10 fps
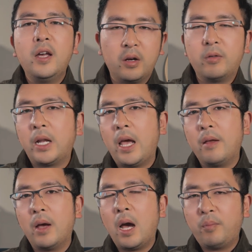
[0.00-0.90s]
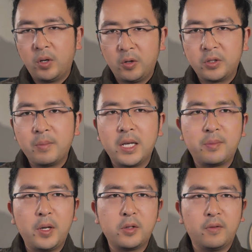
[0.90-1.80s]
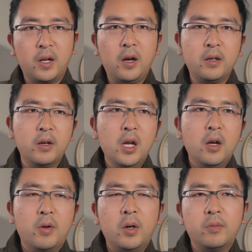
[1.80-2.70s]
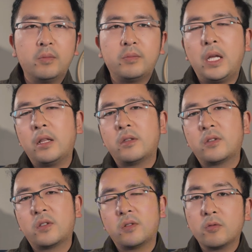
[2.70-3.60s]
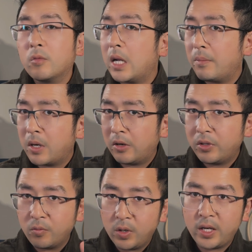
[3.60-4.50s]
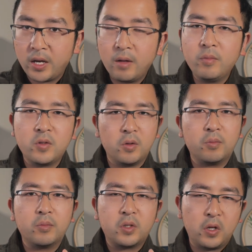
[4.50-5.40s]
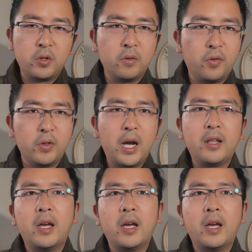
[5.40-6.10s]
uh, when I upload my spatial vlog, well, that's what I'm currently working on, so stay tuned for that.